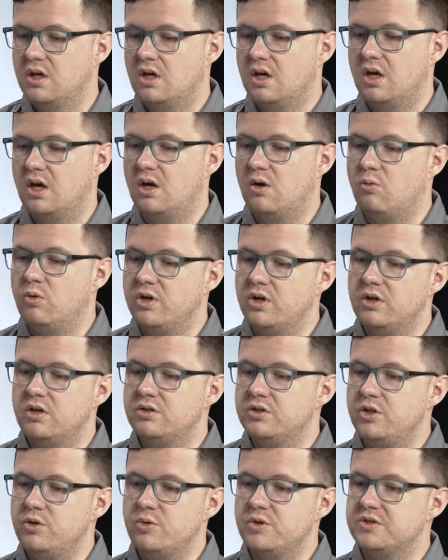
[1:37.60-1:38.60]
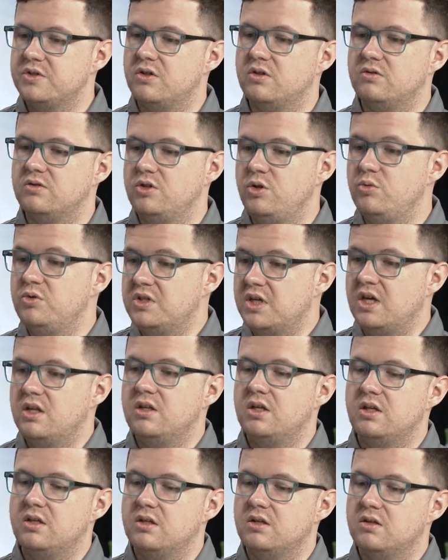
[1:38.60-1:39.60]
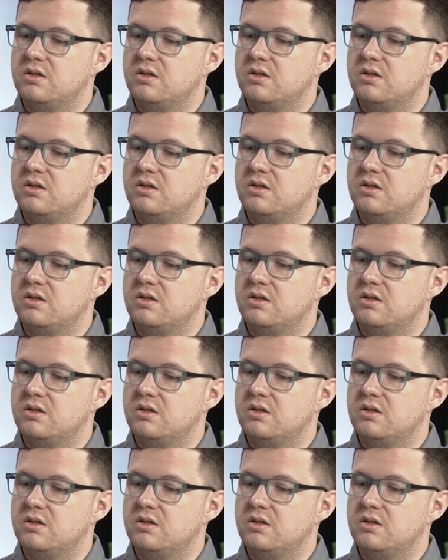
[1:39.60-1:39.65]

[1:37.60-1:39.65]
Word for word: uh, what it'll do is it'll you tell it,